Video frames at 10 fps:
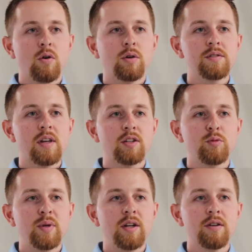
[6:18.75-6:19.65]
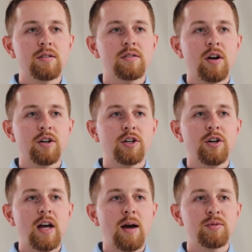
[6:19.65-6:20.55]
Horizontal beaters are a
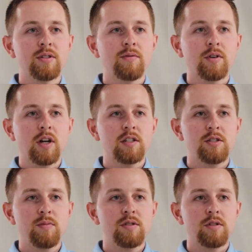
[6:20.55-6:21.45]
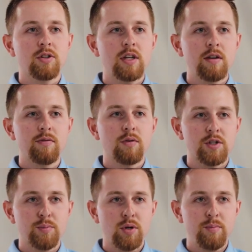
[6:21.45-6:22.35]
good option for customers looking for a
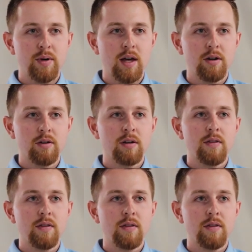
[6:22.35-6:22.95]
spread pattern